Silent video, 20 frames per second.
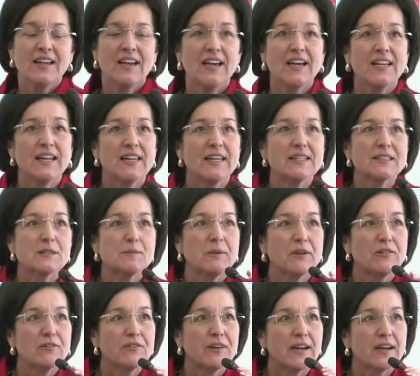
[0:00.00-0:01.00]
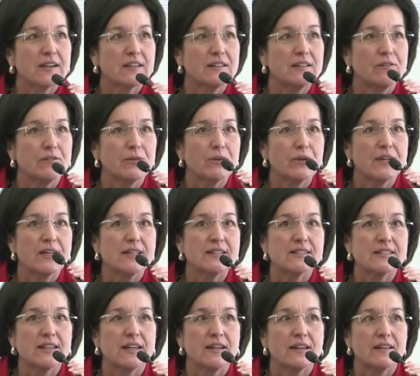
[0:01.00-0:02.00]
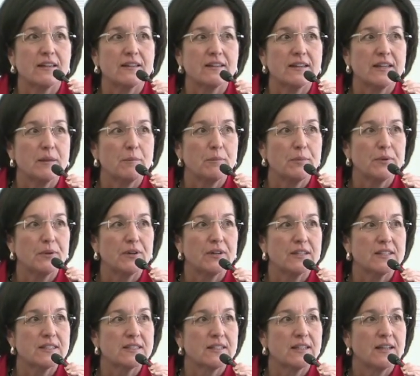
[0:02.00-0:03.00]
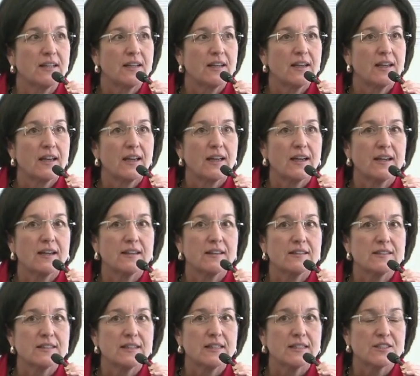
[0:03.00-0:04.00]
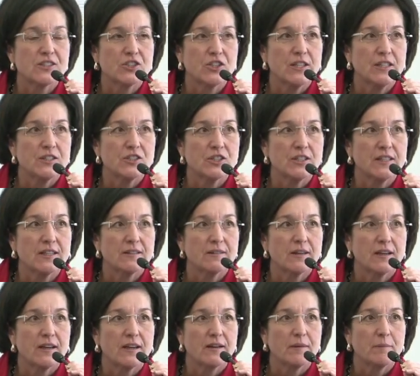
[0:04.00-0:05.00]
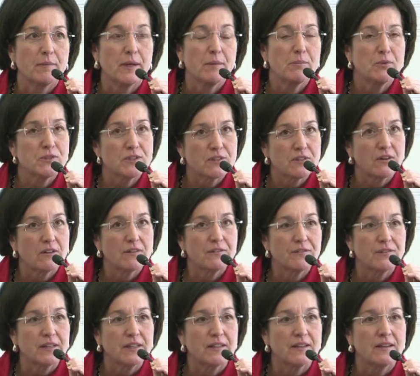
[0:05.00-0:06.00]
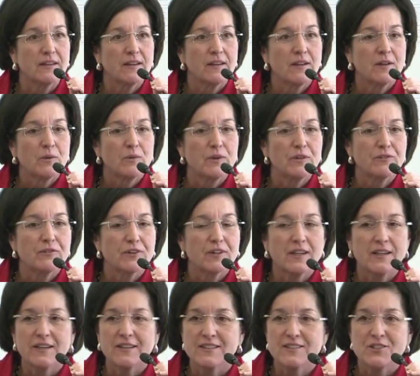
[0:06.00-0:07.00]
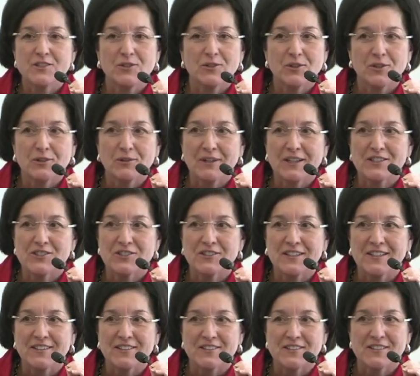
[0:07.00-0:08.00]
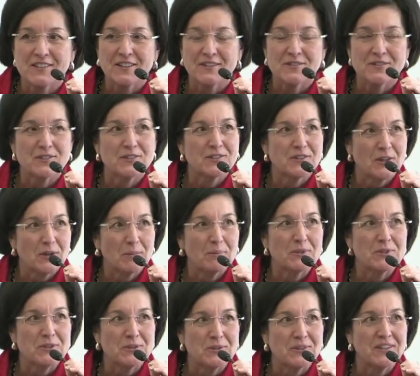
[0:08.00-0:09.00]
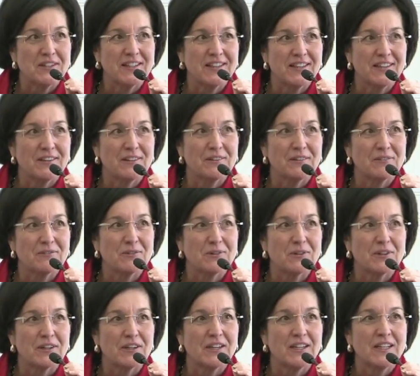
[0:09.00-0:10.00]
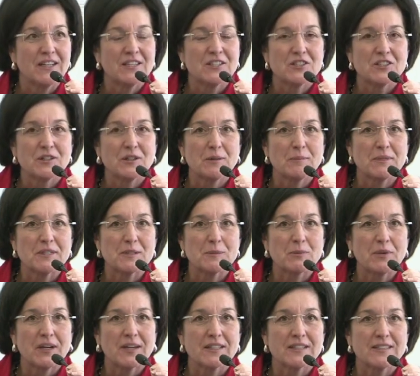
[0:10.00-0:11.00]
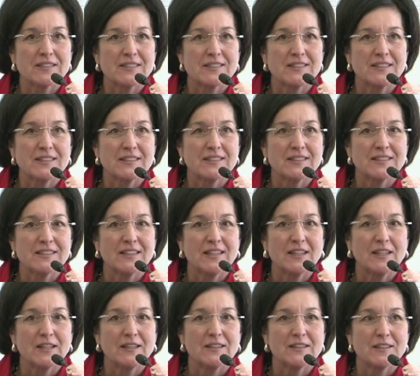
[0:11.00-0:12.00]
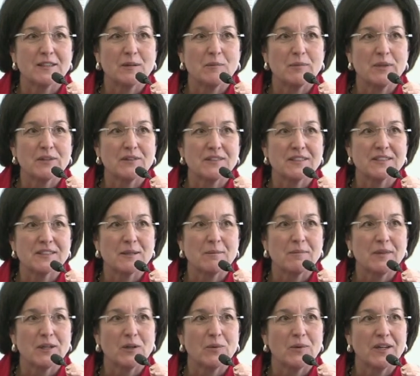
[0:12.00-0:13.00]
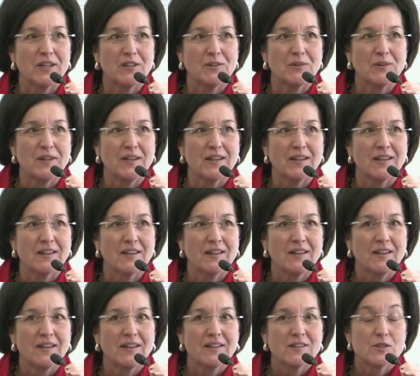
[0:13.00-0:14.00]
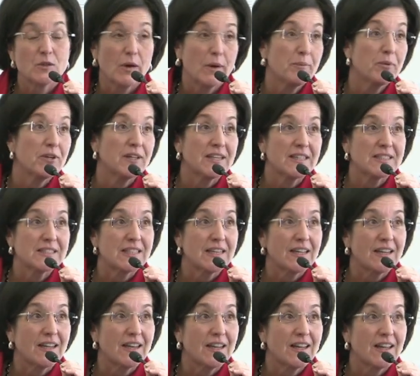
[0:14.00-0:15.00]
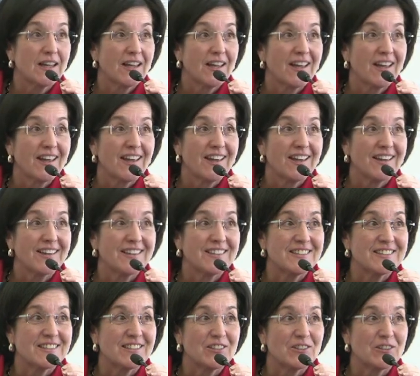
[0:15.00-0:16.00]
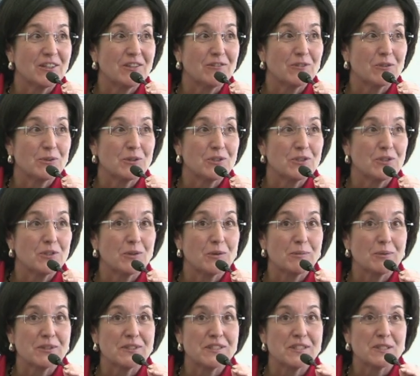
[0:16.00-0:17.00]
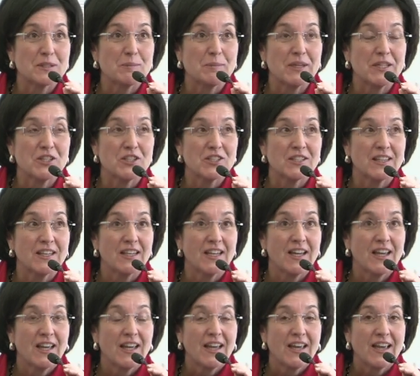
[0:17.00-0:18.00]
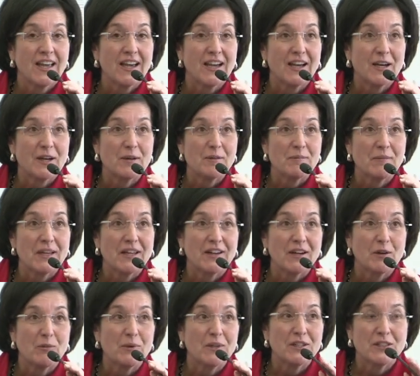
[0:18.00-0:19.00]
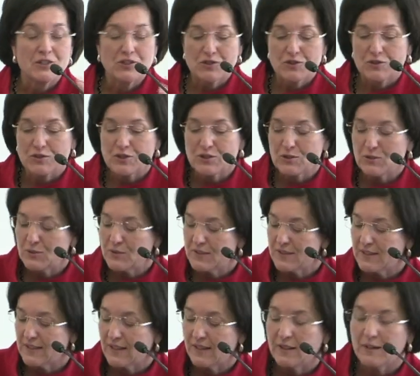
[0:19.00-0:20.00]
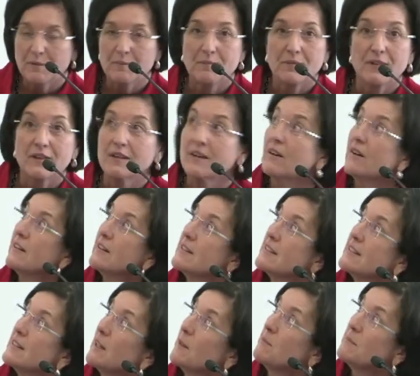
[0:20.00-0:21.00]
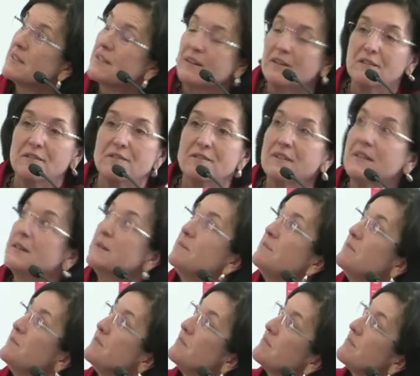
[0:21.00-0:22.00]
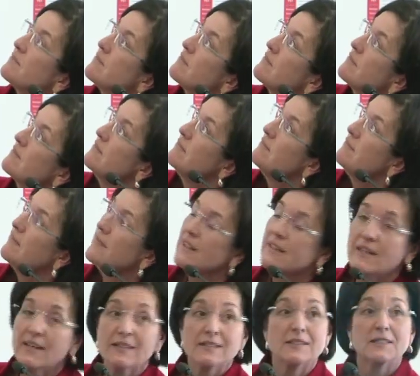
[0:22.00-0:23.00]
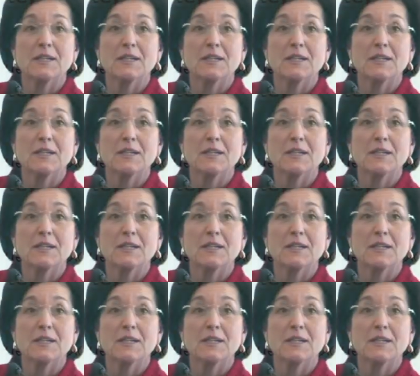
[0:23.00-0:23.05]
Again, it's about faculty voice and input and exchanging. And most often we forget to congratulate ourselves. There's opportunity here for sharing best practices and building something quite unique. So I'm pretty excited and looking forward to your participation. And I will introduce the concept of next